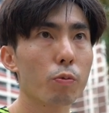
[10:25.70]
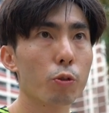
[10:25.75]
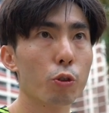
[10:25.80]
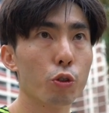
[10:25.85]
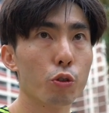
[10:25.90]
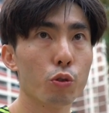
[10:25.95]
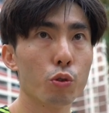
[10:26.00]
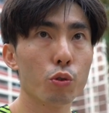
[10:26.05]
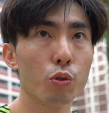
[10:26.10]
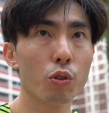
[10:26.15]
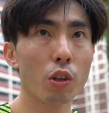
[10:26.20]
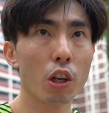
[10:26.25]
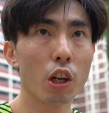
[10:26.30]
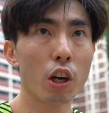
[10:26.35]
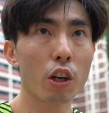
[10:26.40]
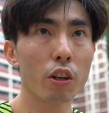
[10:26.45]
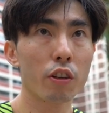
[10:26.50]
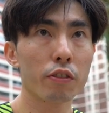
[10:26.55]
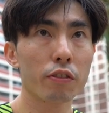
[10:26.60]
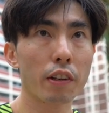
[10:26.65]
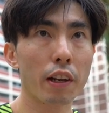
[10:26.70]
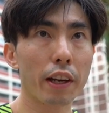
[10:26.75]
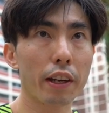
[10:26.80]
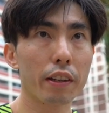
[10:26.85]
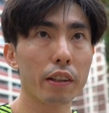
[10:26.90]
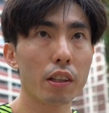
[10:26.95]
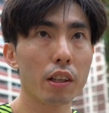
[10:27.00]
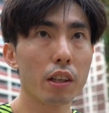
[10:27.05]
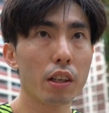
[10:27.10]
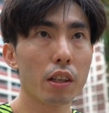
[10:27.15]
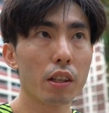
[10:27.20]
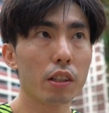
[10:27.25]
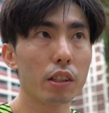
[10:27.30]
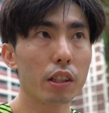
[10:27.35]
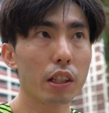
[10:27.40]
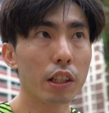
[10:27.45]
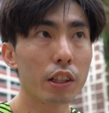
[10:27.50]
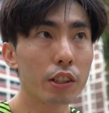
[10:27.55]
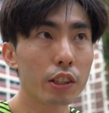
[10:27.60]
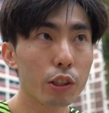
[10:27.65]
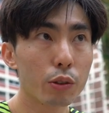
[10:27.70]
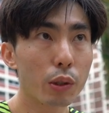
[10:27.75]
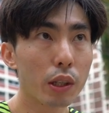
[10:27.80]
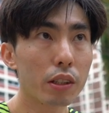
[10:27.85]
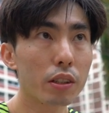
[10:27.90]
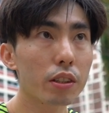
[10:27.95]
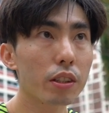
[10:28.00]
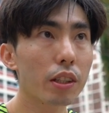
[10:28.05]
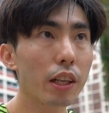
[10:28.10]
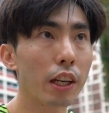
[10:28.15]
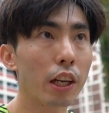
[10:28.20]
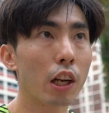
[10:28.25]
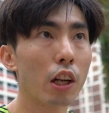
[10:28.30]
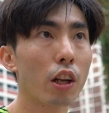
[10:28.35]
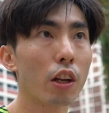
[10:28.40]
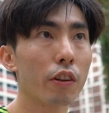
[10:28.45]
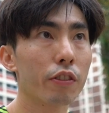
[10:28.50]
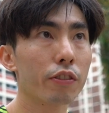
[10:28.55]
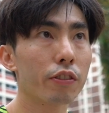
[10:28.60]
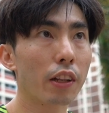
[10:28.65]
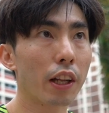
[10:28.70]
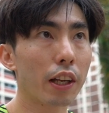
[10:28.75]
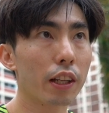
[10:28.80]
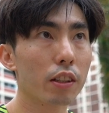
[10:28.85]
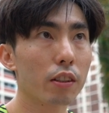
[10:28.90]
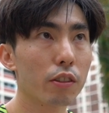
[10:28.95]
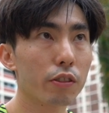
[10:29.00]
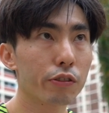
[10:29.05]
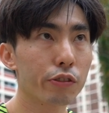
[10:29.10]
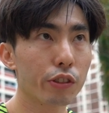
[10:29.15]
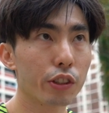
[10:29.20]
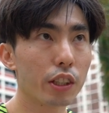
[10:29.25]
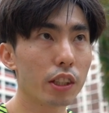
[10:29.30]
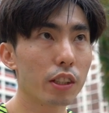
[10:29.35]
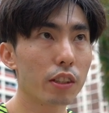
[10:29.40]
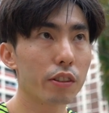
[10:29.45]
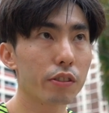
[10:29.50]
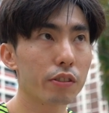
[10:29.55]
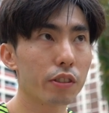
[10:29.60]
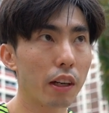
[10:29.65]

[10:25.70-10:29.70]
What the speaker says: you do a lot of like easy runs and a lot of like free